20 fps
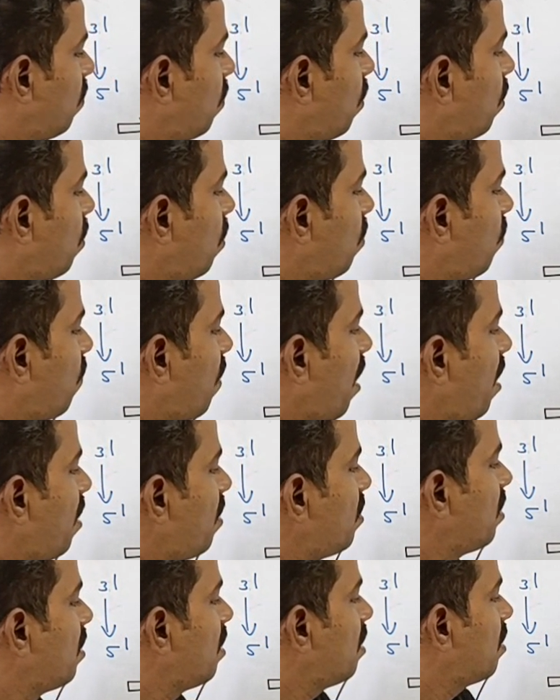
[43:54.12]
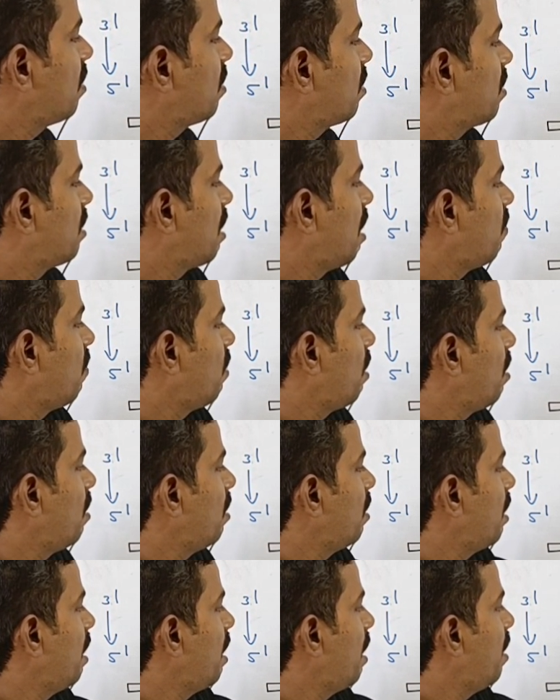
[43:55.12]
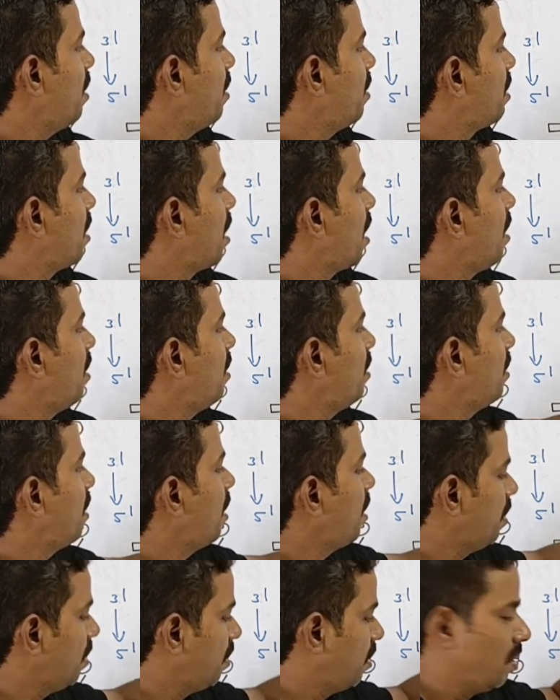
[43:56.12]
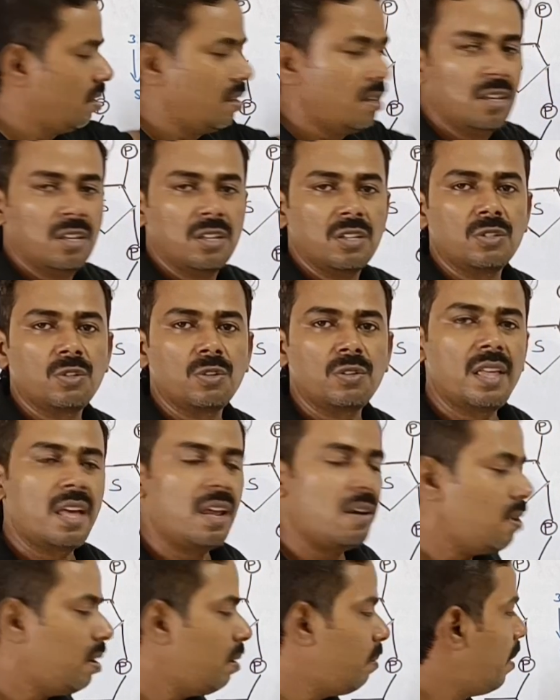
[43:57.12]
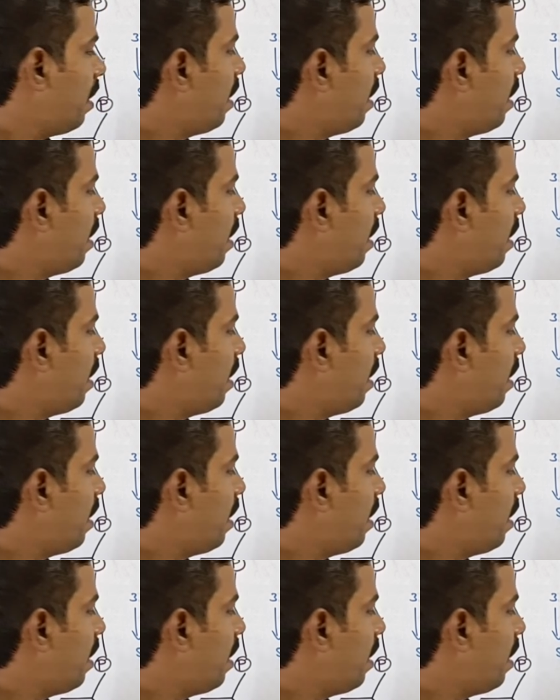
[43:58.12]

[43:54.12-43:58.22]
4, 5, 6, 7, 8, 9, 10. So there will